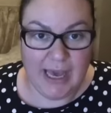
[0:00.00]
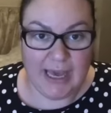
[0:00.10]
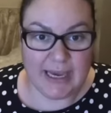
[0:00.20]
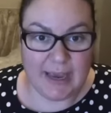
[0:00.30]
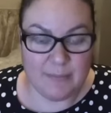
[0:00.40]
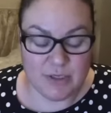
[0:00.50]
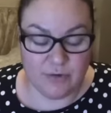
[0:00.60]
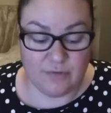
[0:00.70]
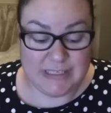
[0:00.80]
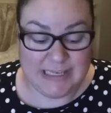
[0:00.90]
Again, we
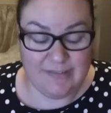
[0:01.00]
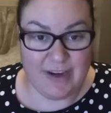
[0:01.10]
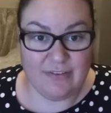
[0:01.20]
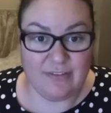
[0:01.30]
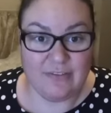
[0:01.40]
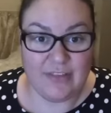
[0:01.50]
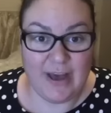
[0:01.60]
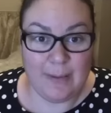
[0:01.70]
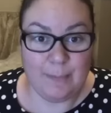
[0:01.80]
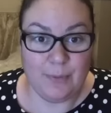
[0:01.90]
don't receive anything for that,